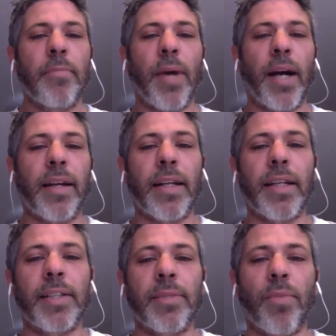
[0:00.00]
But it
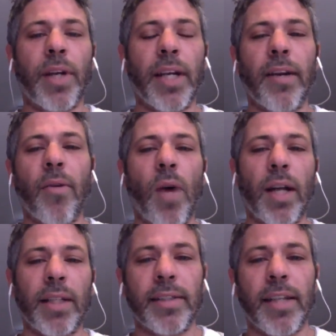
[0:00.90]
is bringing it
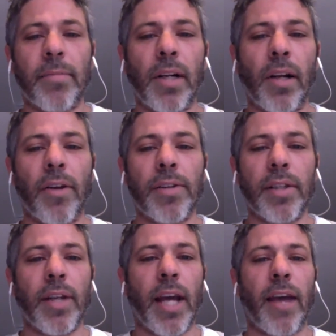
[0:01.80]
one step
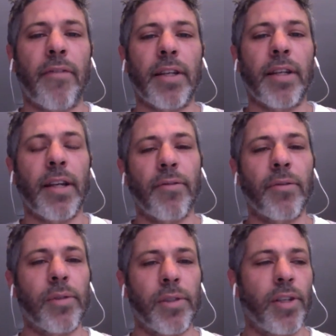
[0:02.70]
closer to having a
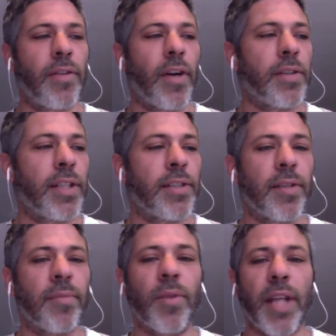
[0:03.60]
full servo
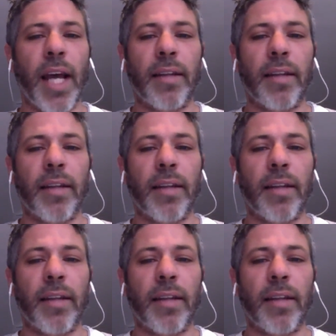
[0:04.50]
system without